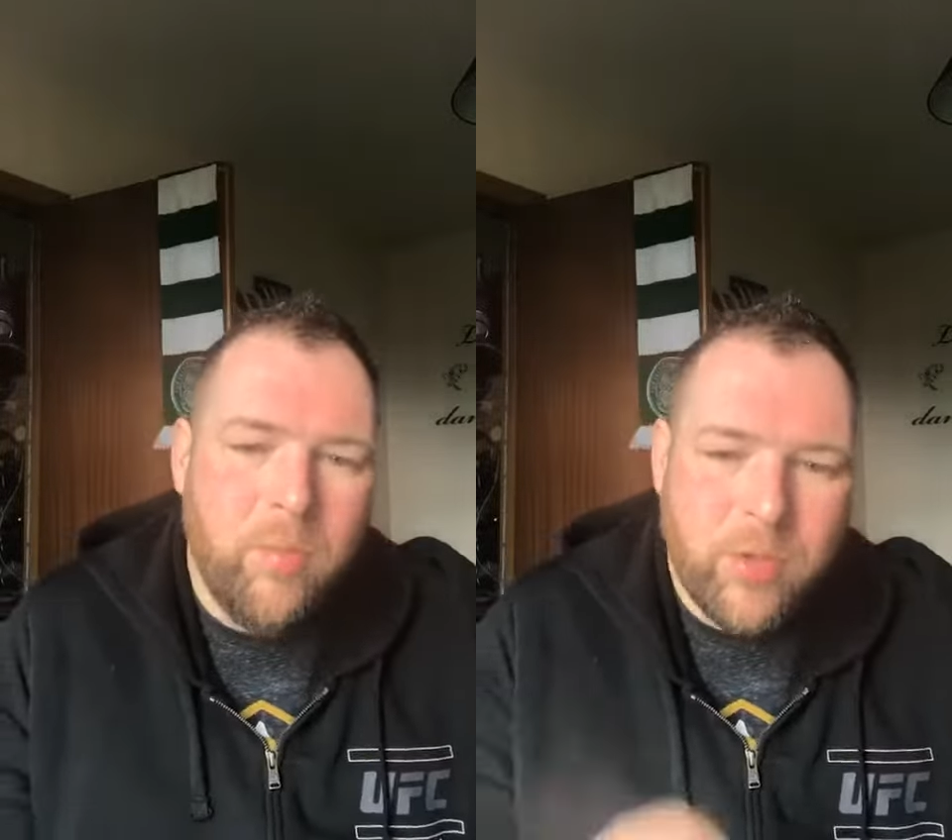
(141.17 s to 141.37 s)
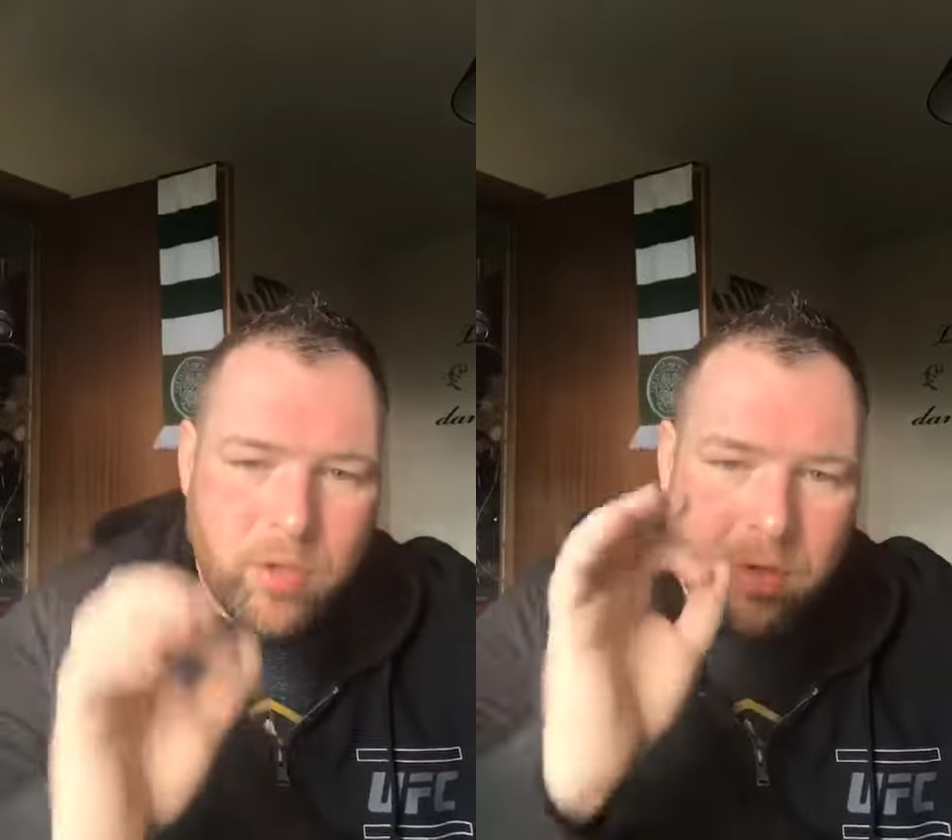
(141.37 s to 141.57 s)

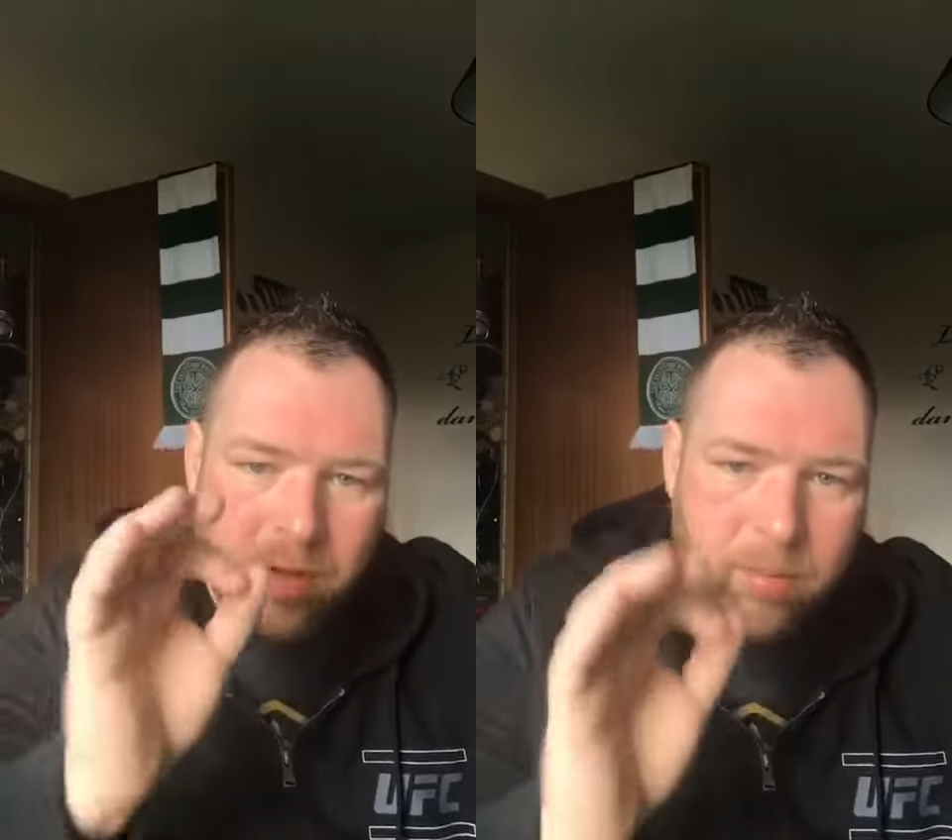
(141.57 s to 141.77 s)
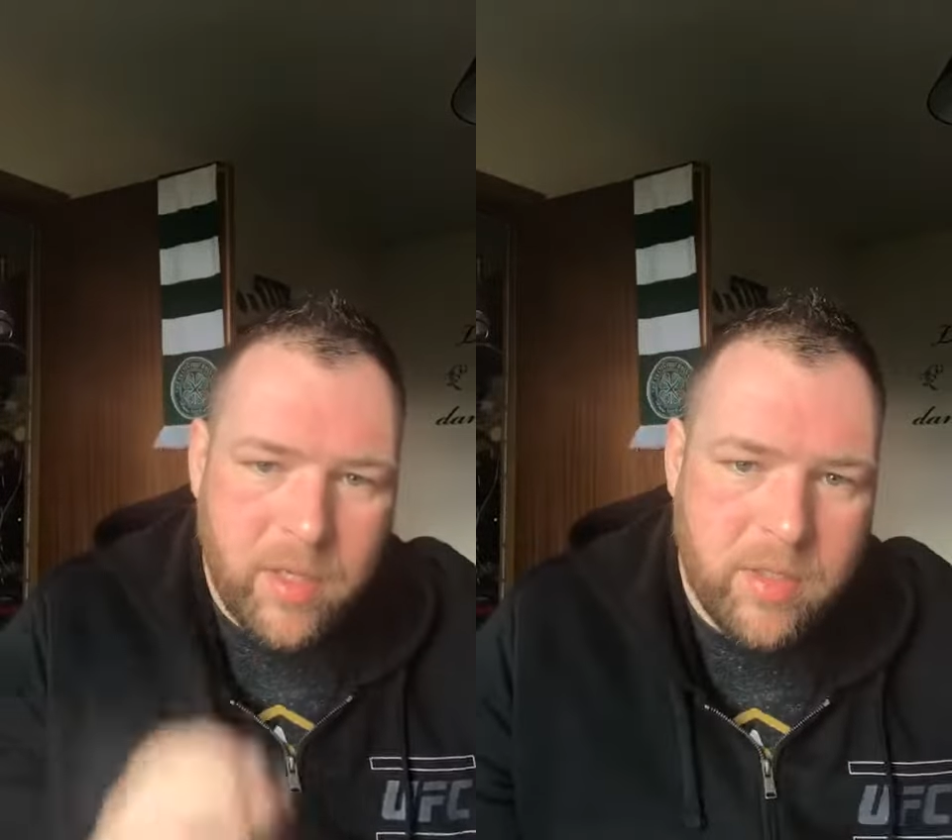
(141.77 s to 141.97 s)

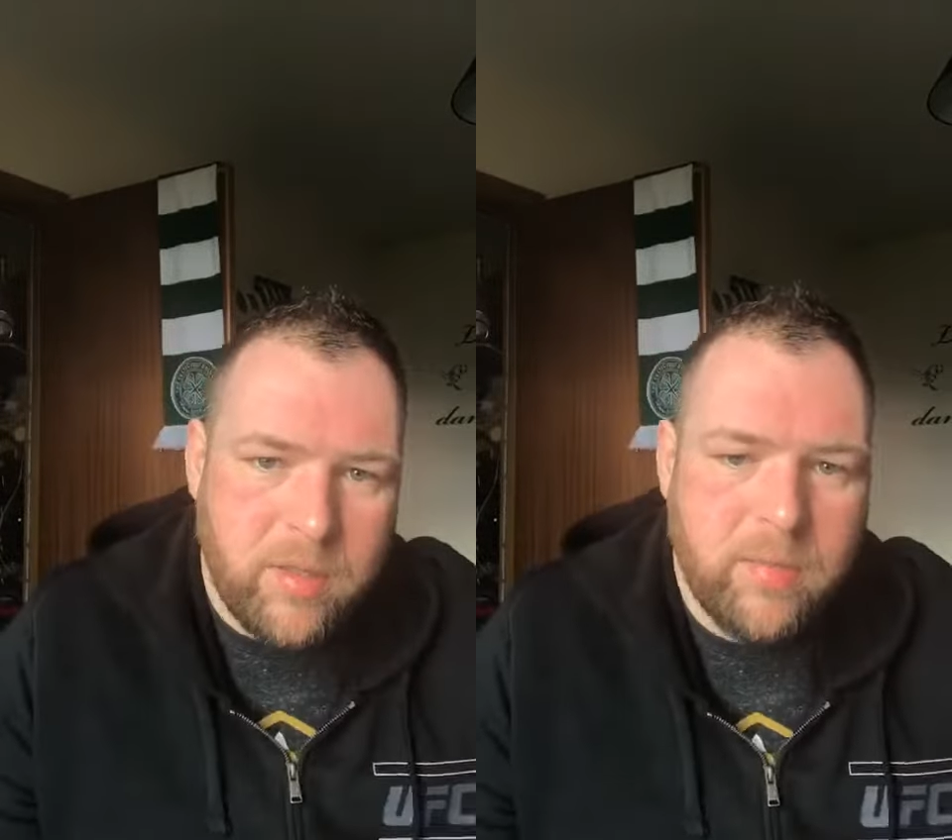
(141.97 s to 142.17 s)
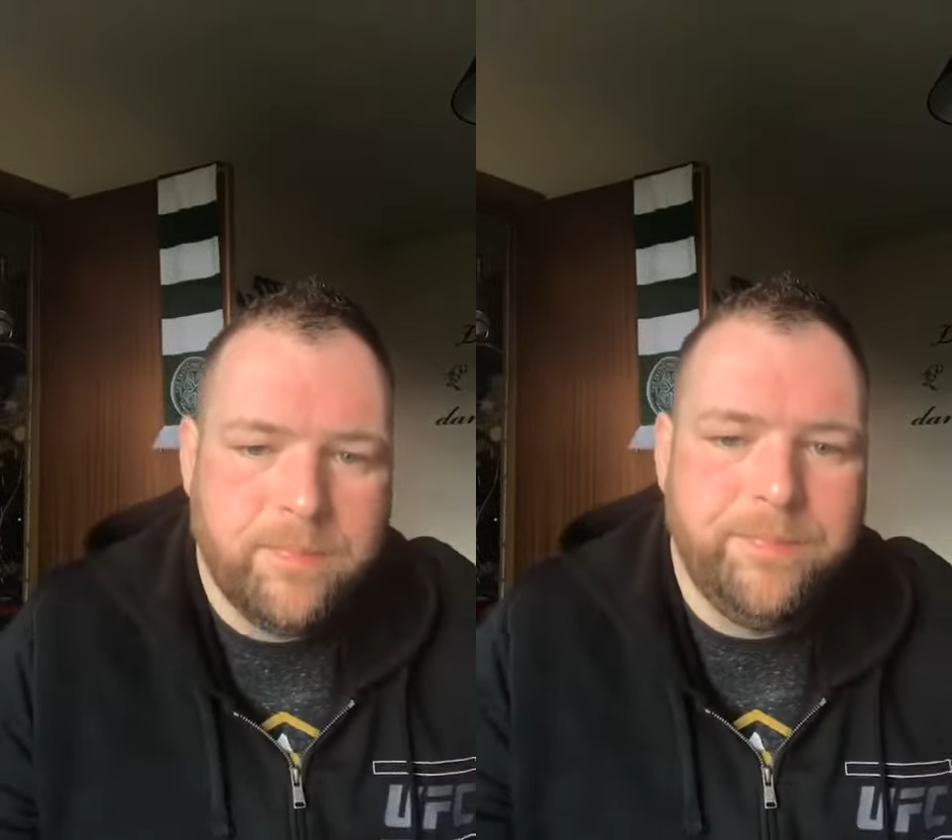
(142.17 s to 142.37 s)
Absolutely
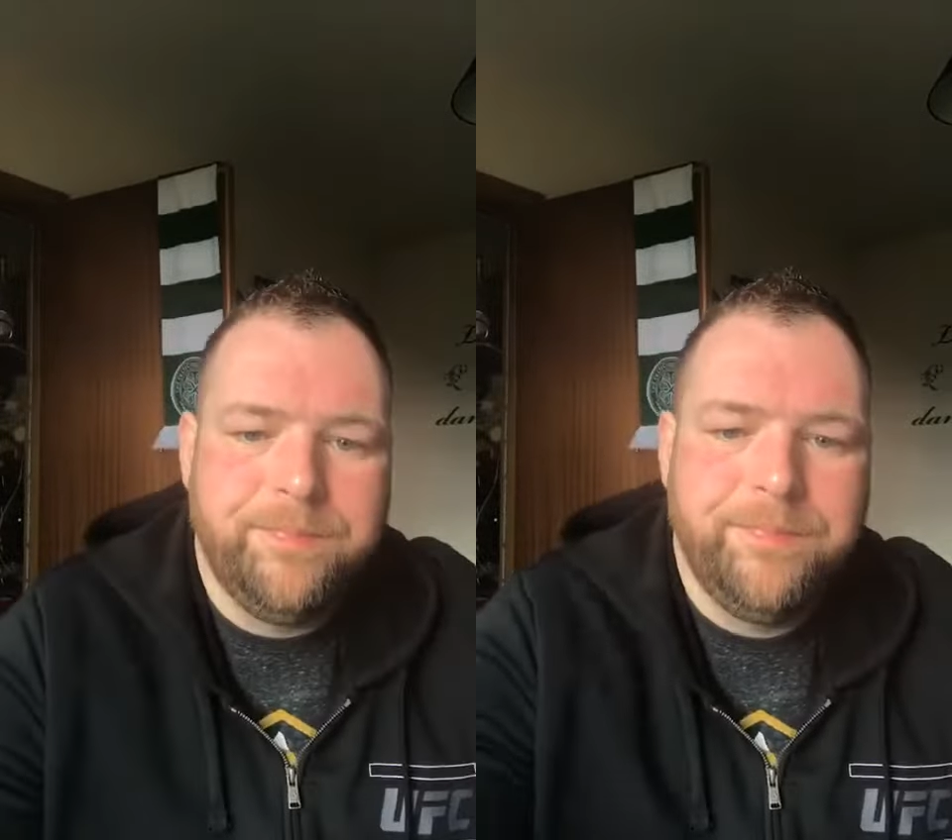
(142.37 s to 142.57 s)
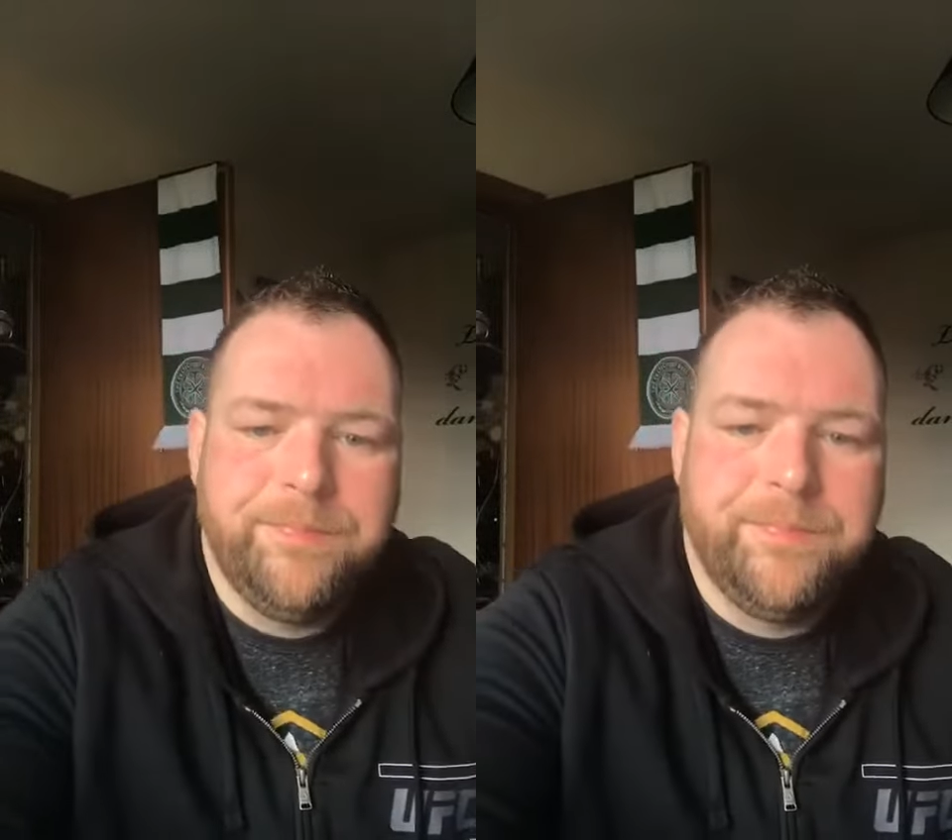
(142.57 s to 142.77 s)
amazing.
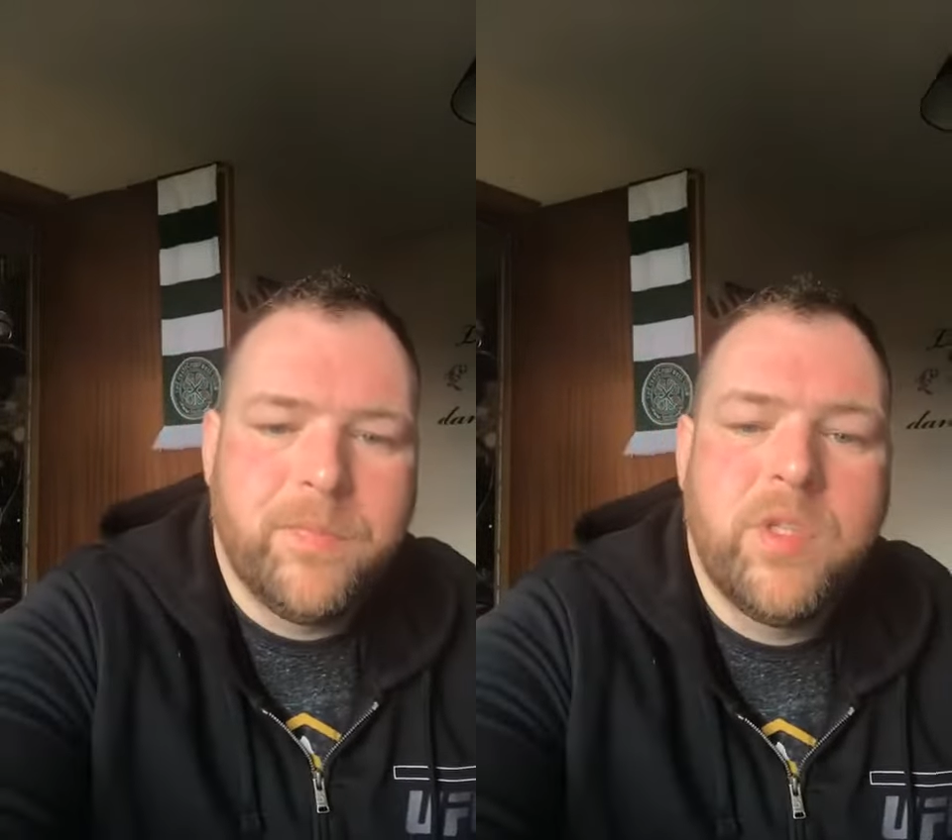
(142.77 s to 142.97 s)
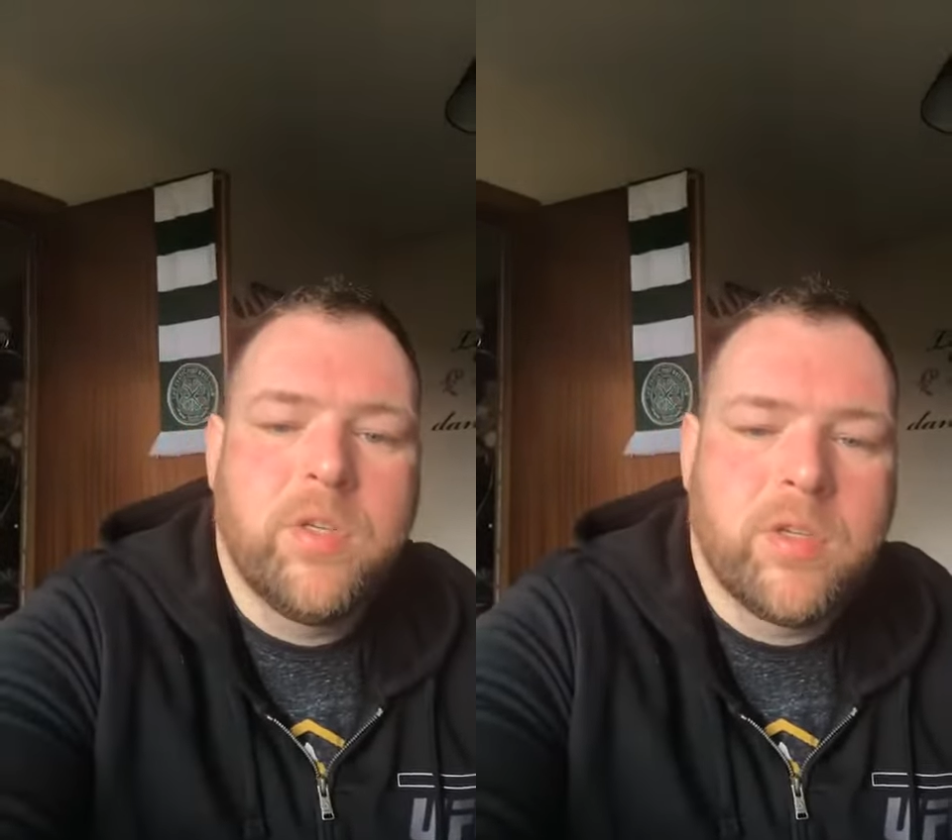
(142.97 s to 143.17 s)

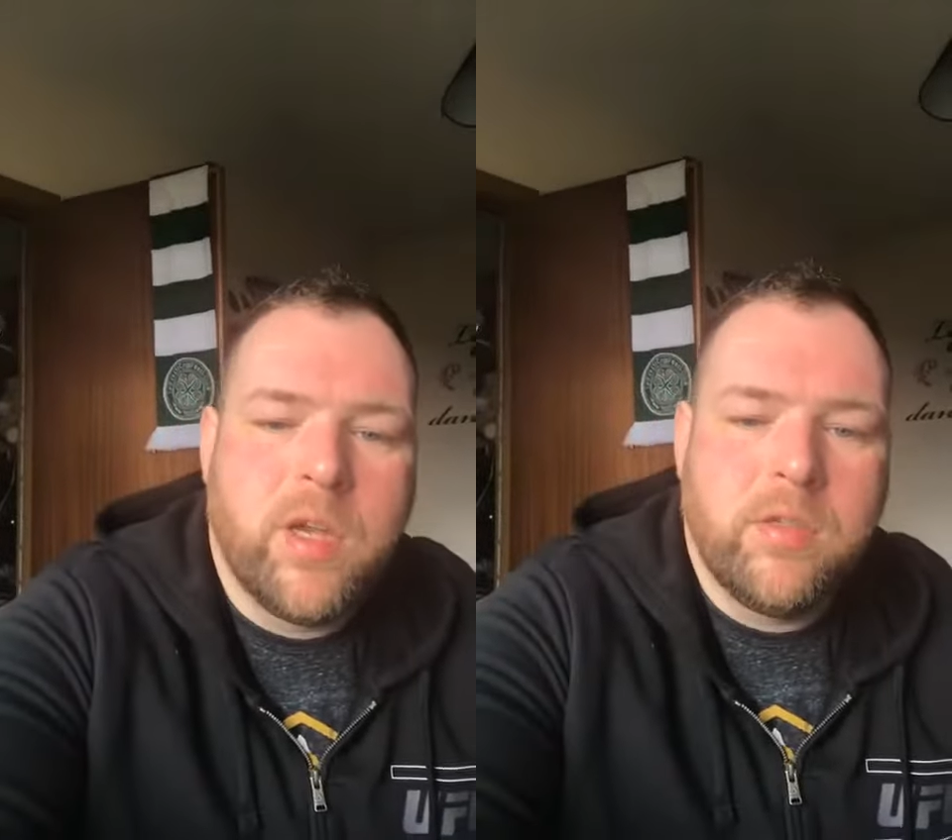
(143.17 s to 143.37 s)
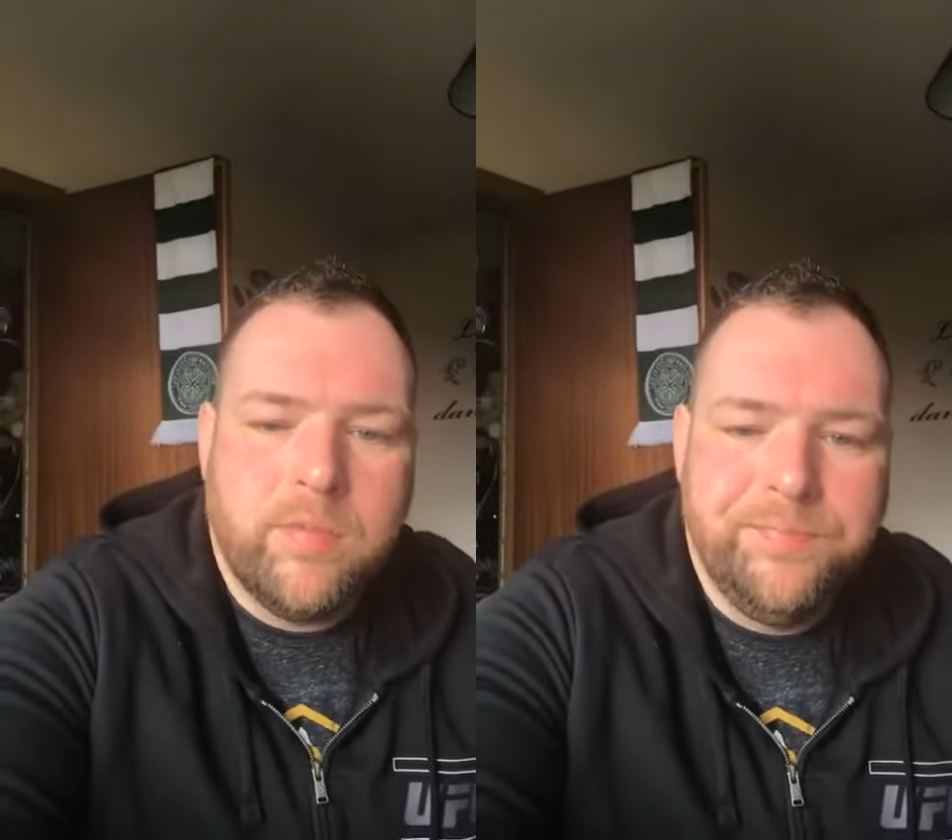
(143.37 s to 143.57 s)

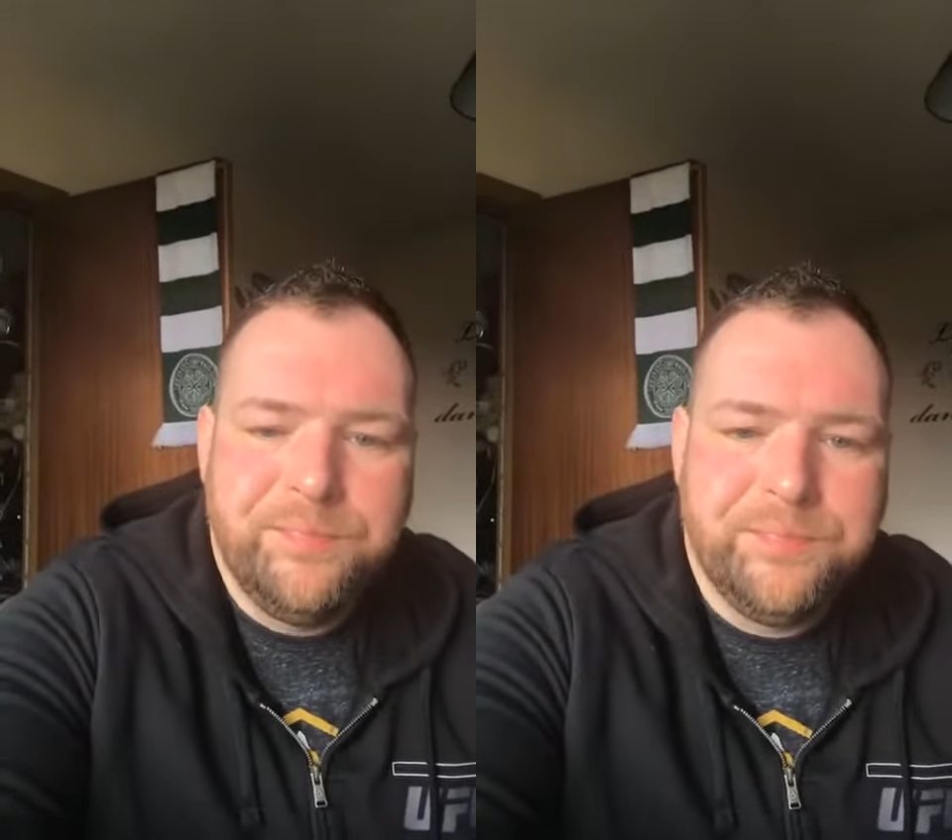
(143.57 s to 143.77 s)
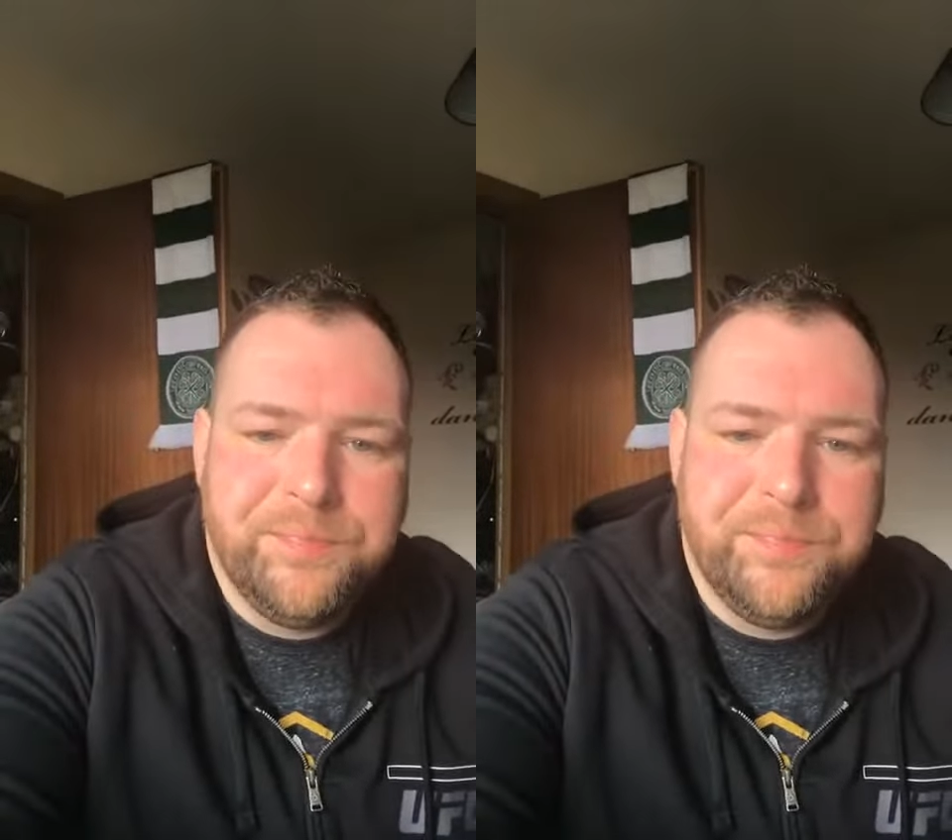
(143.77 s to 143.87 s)
Cheers, guys.